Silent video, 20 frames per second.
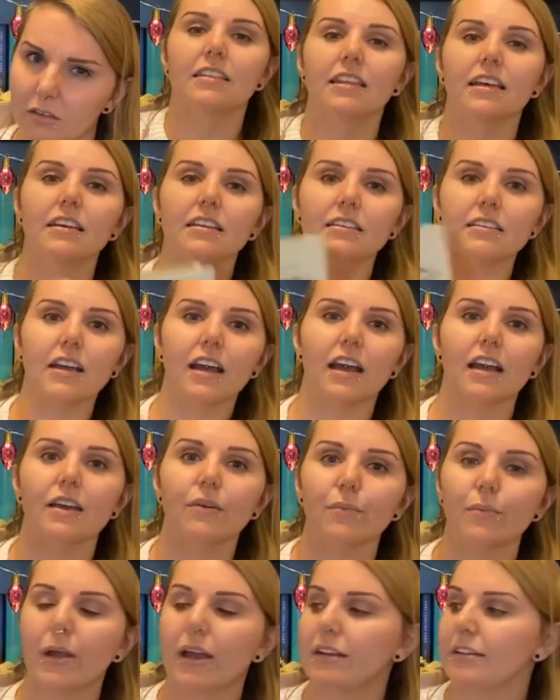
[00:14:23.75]
Then I
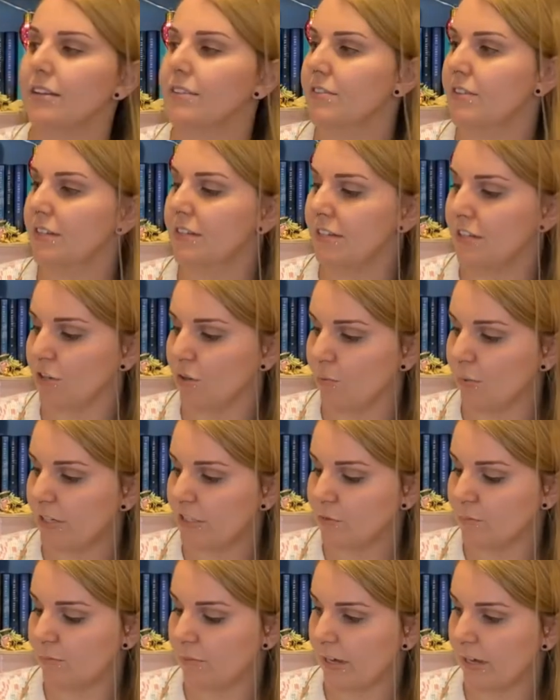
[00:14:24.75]
read The Near
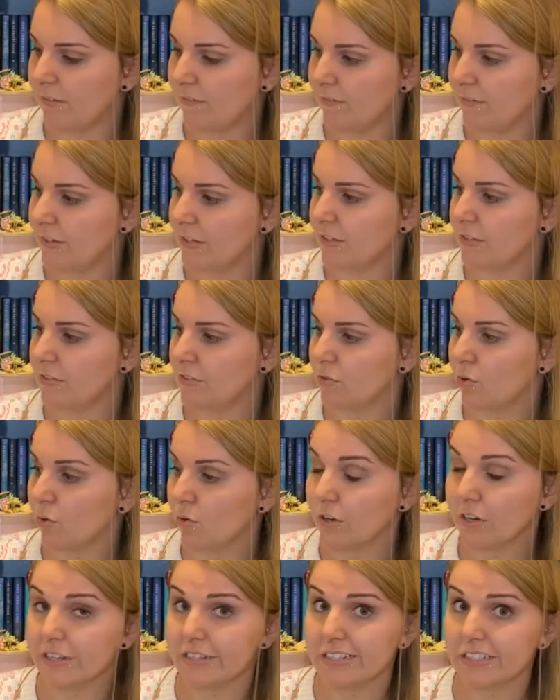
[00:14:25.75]
Witch by
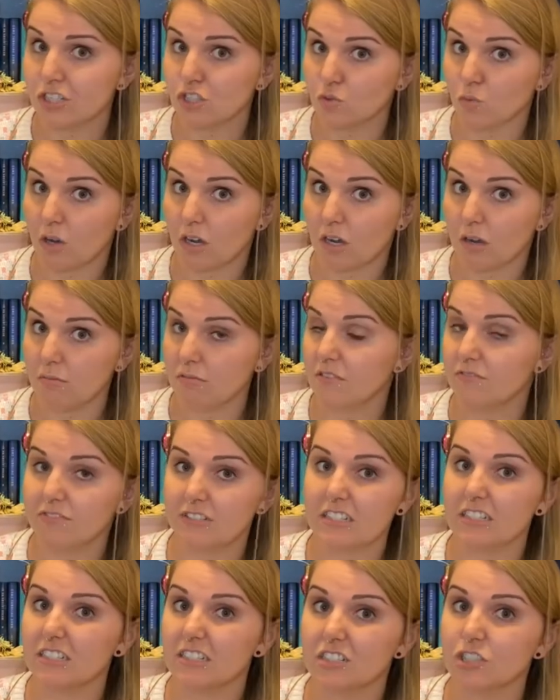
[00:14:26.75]
Victoria Schwab, or V
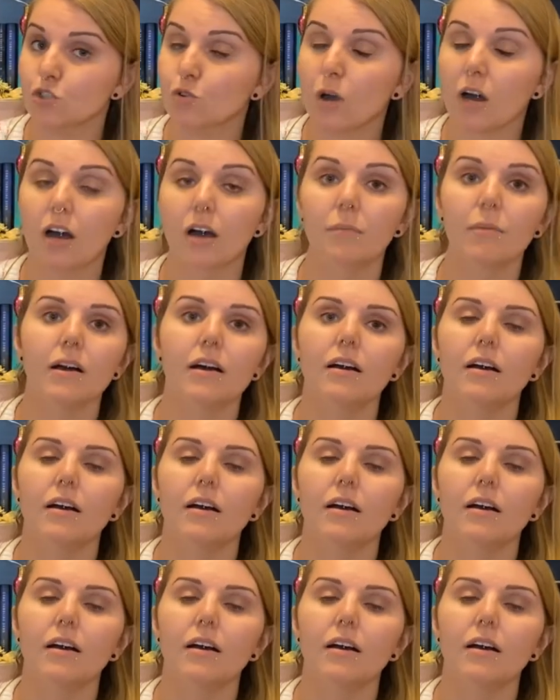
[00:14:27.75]
E Schwab.